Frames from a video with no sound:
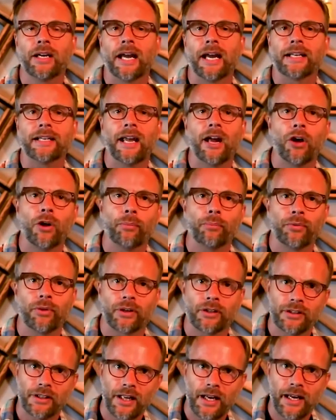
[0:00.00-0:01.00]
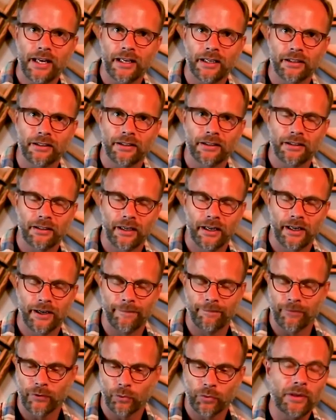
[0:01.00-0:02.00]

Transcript: and help the client um,